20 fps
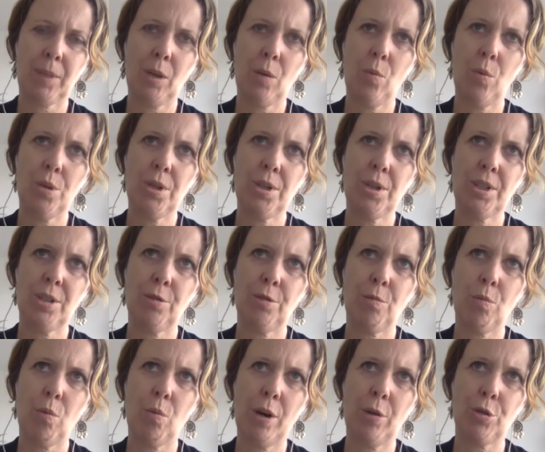What are sort
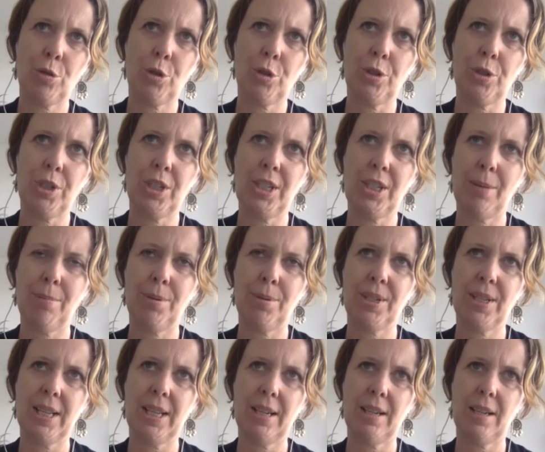of 1 or 2
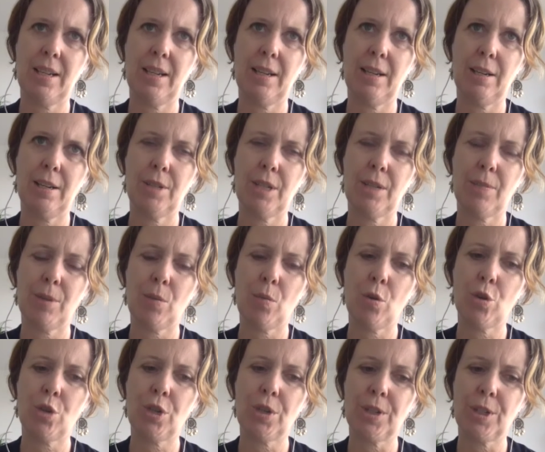steps that someone
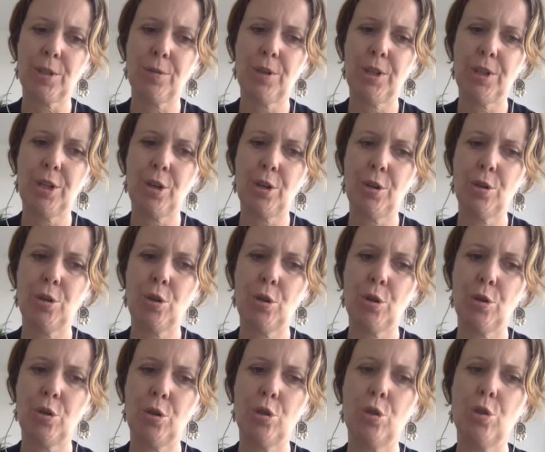watching this video could